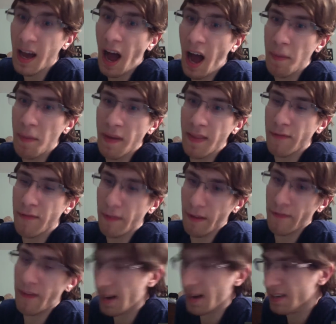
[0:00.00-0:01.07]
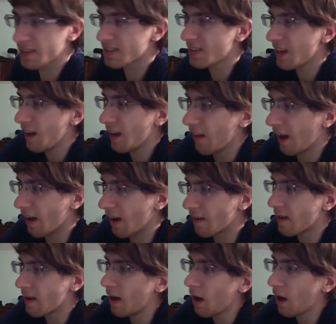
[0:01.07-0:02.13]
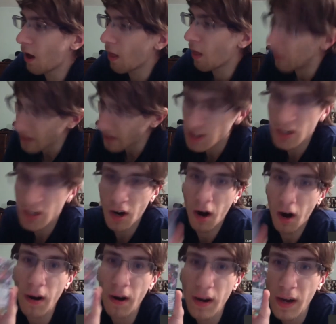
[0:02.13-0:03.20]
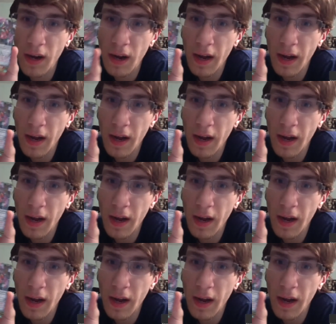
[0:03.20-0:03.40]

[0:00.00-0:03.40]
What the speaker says: I mean, for the fact is that this card